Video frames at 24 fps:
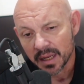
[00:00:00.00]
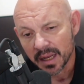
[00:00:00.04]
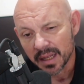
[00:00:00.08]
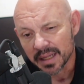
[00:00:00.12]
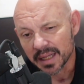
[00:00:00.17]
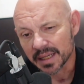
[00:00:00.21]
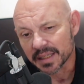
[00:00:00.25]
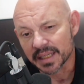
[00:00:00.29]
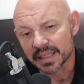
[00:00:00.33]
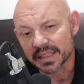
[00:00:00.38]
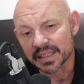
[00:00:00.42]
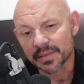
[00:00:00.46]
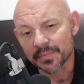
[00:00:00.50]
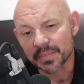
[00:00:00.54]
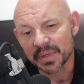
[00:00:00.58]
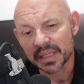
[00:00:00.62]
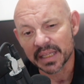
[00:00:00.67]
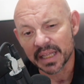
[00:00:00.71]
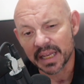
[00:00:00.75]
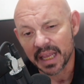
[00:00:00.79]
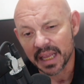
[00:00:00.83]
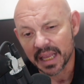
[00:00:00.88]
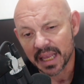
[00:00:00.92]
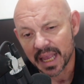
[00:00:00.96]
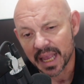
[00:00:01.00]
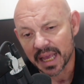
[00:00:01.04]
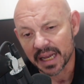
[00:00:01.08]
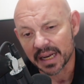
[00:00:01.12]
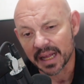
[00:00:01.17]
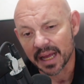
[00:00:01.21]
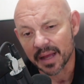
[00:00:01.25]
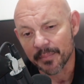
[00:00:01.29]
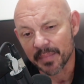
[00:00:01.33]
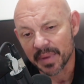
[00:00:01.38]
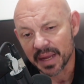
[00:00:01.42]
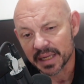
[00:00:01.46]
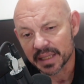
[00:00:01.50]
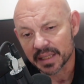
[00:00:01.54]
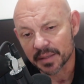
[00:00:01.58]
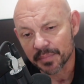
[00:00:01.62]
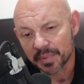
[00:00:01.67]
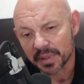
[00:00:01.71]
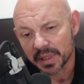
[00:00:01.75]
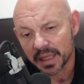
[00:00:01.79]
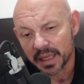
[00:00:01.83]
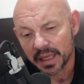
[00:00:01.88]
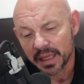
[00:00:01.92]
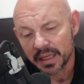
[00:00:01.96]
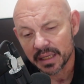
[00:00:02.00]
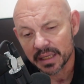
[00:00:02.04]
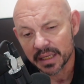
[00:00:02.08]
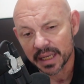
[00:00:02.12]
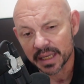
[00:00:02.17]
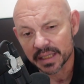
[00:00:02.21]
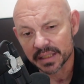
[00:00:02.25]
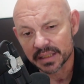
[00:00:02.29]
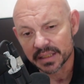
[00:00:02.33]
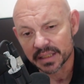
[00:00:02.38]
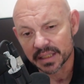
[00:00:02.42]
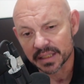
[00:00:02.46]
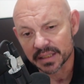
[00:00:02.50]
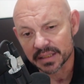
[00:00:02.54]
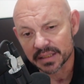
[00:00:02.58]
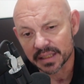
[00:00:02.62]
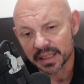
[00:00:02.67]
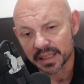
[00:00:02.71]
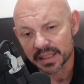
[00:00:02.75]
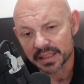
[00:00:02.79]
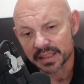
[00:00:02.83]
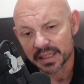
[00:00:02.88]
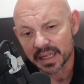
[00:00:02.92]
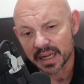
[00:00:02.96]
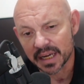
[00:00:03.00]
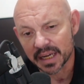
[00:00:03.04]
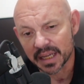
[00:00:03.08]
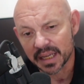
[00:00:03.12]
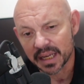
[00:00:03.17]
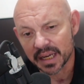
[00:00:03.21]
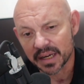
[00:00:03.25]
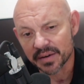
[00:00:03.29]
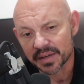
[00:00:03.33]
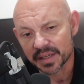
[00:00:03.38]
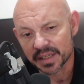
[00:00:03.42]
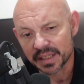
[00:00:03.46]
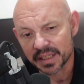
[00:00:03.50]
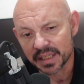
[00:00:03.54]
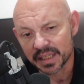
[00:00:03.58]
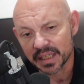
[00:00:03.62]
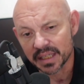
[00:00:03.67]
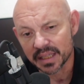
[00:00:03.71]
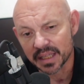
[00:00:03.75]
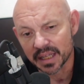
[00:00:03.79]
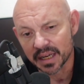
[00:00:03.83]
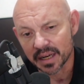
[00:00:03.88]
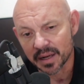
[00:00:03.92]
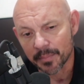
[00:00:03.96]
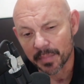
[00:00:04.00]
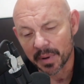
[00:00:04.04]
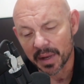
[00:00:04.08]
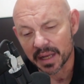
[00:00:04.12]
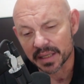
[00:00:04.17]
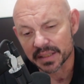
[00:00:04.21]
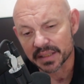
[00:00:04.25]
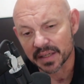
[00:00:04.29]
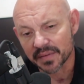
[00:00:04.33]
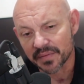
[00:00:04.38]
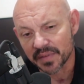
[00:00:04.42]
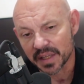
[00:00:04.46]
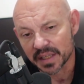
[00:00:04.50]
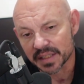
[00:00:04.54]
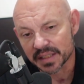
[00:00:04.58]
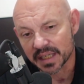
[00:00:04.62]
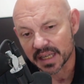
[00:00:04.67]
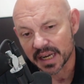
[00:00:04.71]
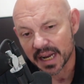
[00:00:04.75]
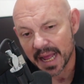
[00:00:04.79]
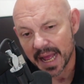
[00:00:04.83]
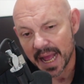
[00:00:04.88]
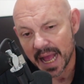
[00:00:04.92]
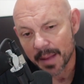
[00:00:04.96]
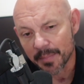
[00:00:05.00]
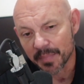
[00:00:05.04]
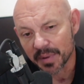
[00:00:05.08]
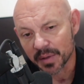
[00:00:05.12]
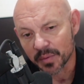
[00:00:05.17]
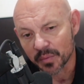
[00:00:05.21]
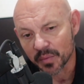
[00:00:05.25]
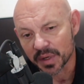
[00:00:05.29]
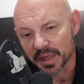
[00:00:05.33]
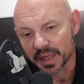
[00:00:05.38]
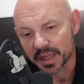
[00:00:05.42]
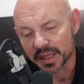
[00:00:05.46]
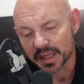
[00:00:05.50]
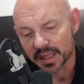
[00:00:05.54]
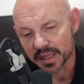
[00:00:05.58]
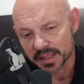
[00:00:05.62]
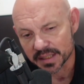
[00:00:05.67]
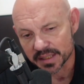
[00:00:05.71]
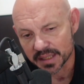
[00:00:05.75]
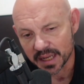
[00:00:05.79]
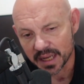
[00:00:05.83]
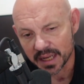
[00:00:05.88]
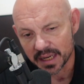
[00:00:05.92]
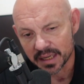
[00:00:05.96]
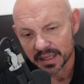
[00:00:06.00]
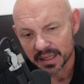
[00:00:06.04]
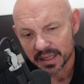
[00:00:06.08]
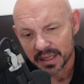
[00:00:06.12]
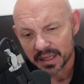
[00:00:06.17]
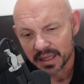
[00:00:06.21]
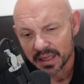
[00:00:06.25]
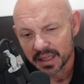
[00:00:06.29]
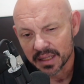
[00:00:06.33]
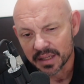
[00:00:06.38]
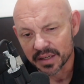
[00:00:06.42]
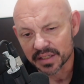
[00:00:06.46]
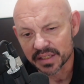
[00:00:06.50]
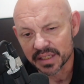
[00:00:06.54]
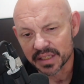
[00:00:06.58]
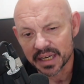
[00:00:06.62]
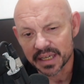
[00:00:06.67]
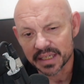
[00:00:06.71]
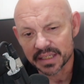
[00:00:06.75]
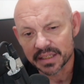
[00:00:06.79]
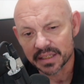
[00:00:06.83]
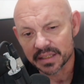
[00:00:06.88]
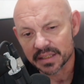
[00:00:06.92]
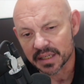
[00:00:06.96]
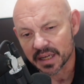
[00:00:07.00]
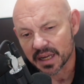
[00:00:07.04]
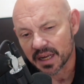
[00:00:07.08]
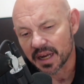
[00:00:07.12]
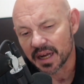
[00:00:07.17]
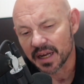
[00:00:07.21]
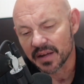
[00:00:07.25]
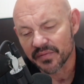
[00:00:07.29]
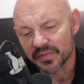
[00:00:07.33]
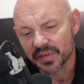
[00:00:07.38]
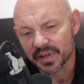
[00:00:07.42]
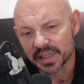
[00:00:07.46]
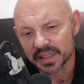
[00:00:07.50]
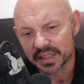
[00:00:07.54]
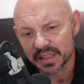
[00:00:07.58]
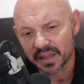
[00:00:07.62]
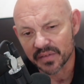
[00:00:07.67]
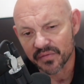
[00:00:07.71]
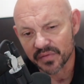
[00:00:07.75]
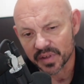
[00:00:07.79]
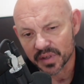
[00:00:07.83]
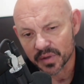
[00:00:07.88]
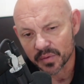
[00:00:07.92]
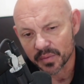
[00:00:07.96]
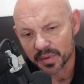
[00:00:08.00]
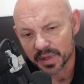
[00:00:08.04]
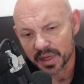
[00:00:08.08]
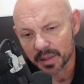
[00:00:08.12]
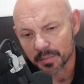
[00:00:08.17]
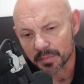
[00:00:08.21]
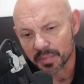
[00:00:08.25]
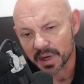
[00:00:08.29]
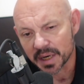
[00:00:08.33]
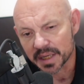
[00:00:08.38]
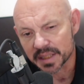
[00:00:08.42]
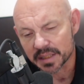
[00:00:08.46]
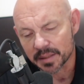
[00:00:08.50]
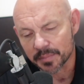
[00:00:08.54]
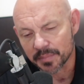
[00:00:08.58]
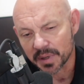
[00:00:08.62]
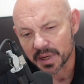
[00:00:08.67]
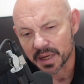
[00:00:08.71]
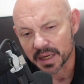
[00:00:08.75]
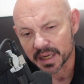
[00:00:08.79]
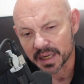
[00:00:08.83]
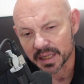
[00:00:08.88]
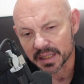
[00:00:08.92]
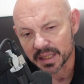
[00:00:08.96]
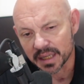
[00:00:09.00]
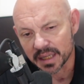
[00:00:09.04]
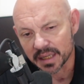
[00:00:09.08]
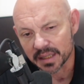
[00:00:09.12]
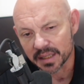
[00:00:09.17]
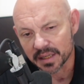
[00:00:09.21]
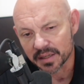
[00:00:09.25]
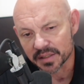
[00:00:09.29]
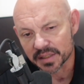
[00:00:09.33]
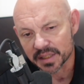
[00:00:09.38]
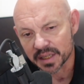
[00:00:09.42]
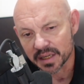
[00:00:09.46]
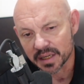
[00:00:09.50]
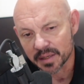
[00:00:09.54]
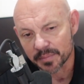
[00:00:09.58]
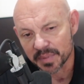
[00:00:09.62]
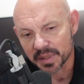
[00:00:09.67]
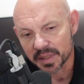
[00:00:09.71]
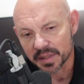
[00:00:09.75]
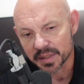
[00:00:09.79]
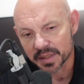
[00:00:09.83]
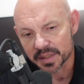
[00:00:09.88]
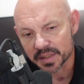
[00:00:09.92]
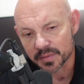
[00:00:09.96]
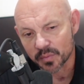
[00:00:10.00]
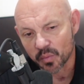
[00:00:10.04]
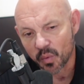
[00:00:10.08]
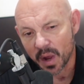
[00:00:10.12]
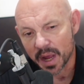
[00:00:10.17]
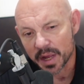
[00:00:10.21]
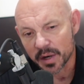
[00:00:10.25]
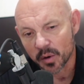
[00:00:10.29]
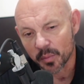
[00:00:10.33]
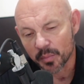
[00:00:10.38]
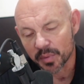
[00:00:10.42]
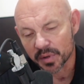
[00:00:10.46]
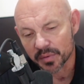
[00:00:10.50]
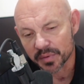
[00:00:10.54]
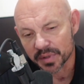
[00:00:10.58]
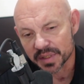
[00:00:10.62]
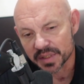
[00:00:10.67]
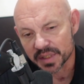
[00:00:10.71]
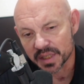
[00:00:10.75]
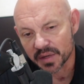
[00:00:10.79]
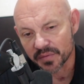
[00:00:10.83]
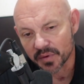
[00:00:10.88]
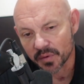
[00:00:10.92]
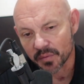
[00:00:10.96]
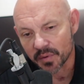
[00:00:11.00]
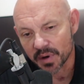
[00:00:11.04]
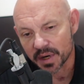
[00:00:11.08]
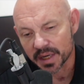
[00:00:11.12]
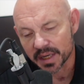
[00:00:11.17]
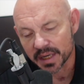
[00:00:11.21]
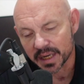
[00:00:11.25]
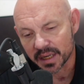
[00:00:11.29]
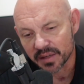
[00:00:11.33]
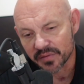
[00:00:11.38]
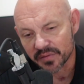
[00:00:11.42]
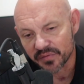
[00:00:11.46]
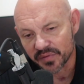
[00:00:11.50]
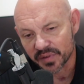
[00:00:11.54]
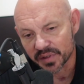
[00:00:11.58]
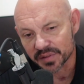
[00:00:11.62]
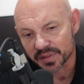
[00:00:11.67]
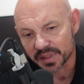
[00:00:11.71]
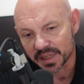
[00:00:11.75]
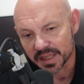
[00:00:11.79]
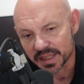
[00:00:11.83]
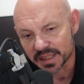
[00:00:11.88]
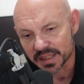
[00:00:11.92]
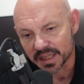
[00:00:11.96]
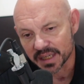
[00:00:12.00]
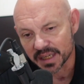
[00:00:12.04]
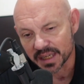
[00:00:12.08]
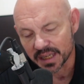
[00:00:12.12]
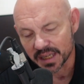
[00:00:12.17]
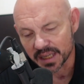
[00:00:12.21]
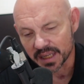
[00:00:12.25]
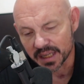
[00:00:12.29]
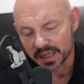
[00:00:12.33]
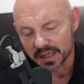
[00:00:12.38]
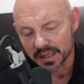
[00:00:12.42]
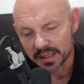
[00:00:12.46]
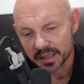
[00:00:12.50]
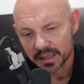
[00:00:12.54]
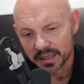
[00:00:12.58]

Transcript: That doesn't mean that he cannot make the play. It's not a guarantee that a positive thing's going to happen when he does that. There's not a sense of confidence, I feel, when he breaks the pocket that there's going to be this wide open receiver running downfield that he's going to hit.